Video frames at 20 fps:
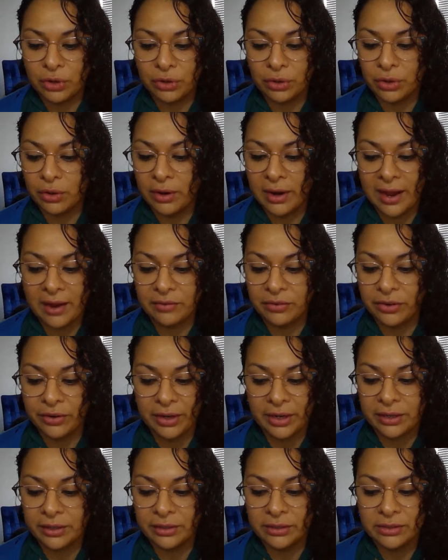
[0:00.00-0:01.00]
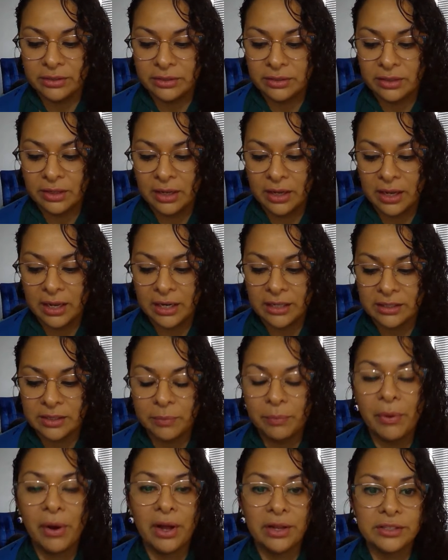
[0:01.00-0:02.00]
or collaborators. It is
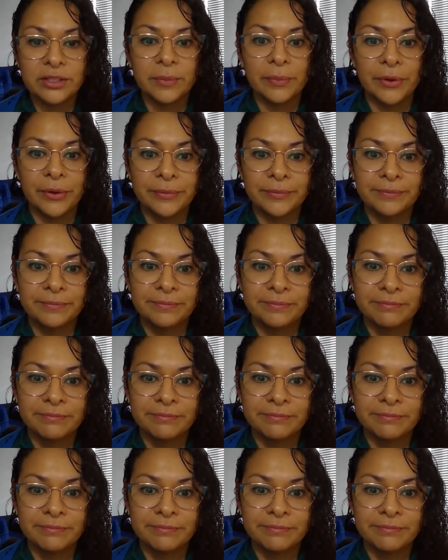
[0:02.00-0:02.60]
impossible.